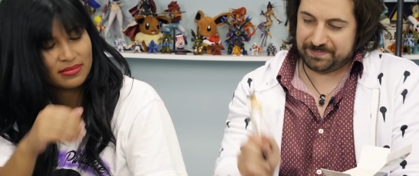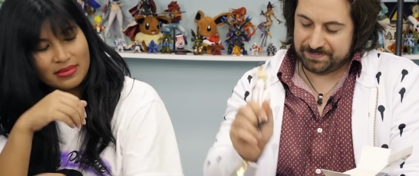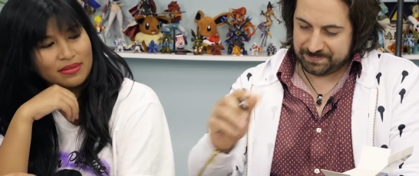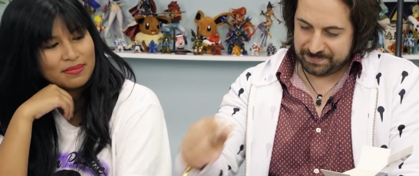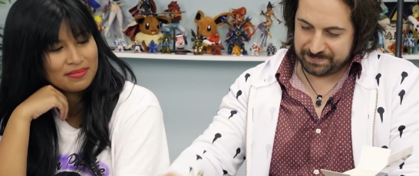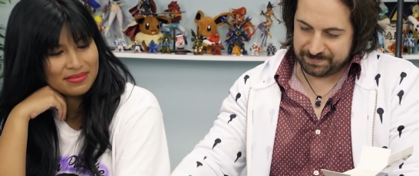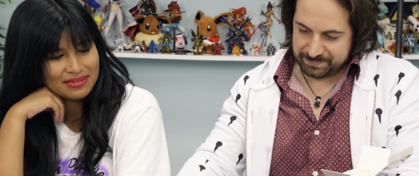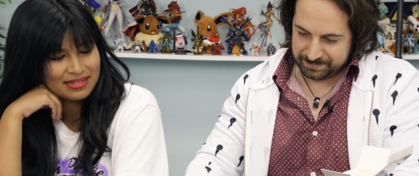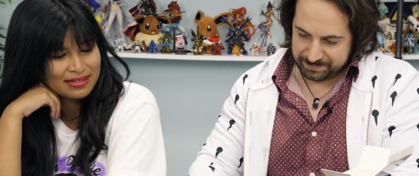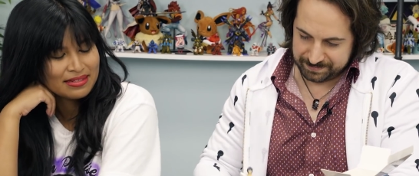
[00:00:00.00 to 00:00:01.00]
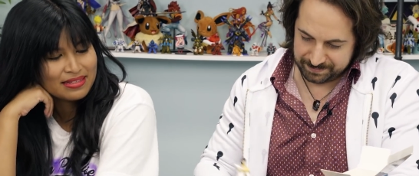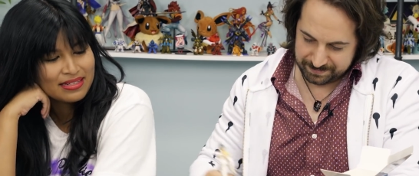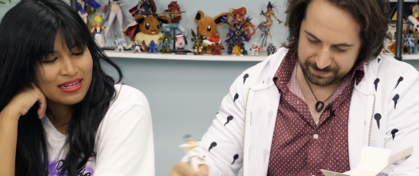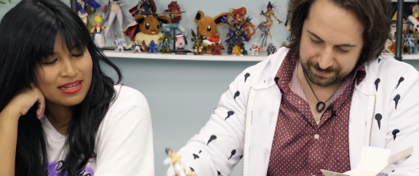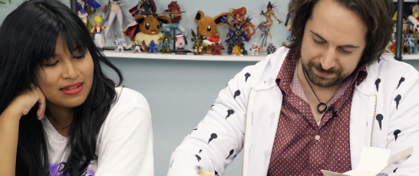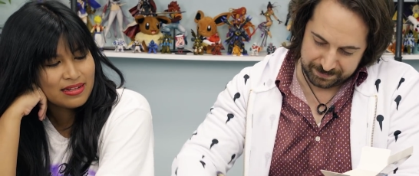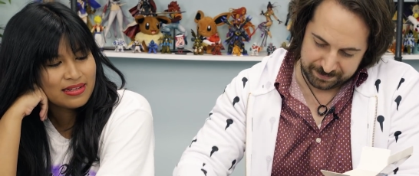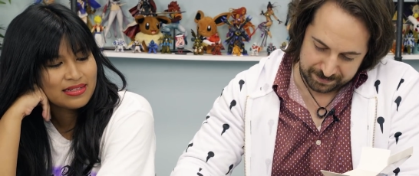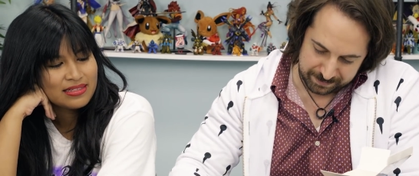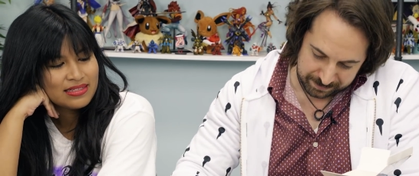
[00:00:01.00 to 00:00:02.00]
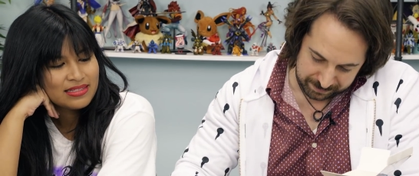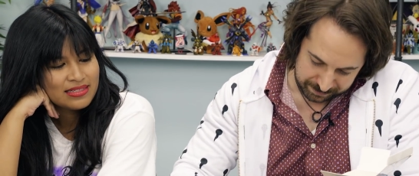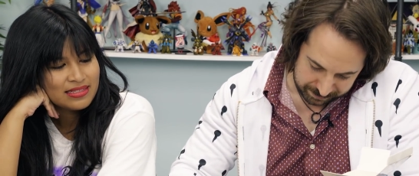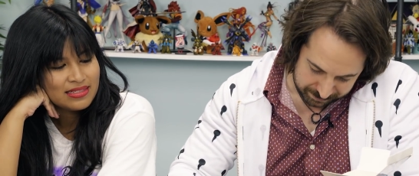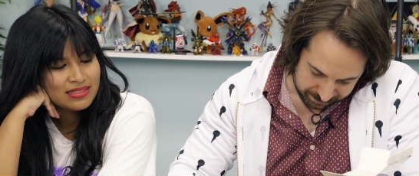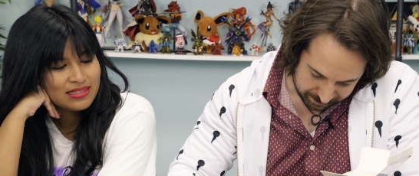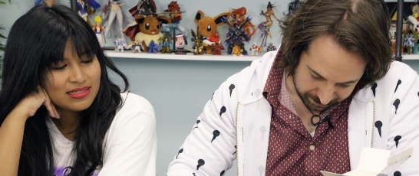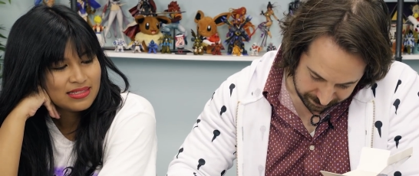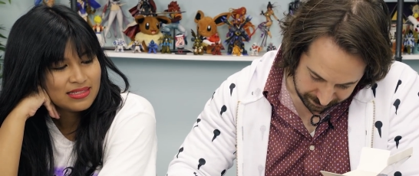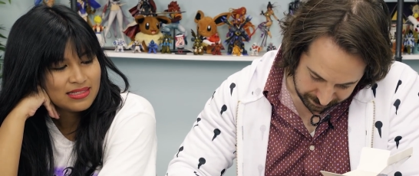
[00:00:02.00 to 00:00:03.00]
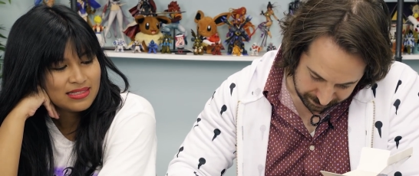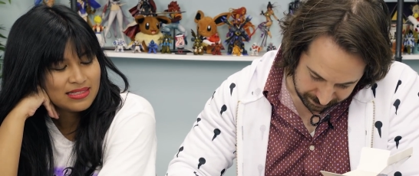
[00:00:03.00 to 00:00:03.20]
Nothing is said.